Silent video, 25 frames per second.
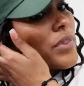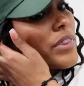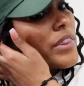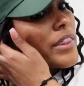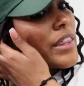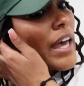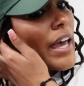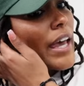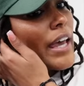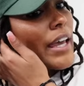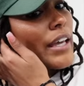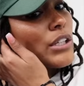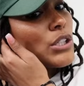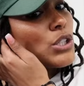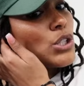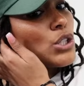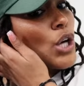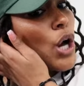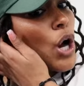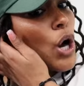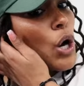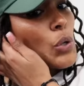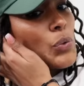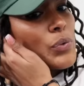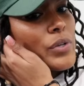they
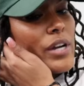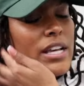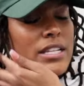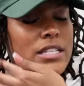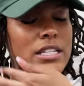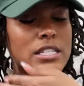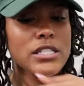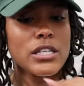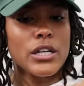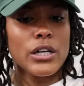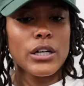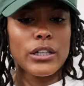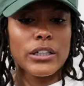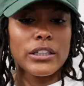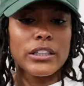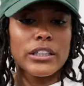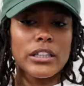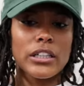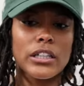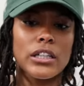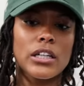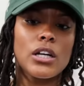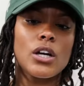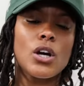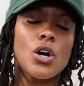don't
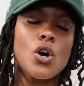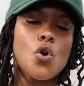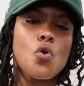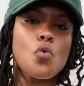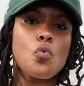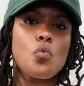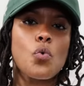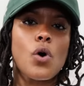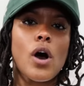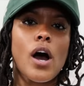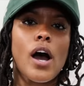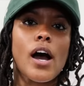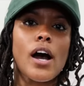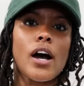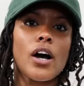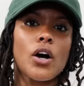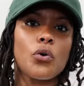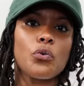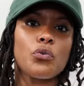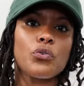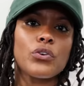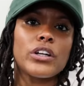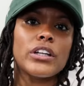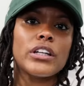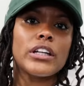necessarily want
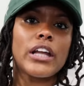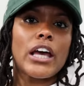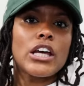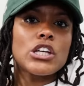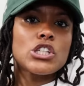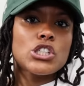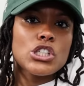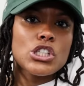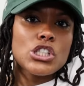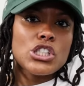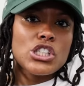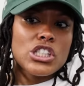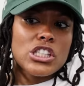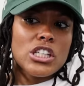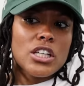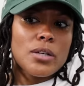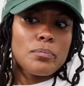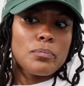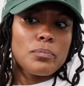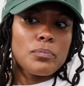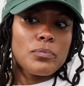a relationship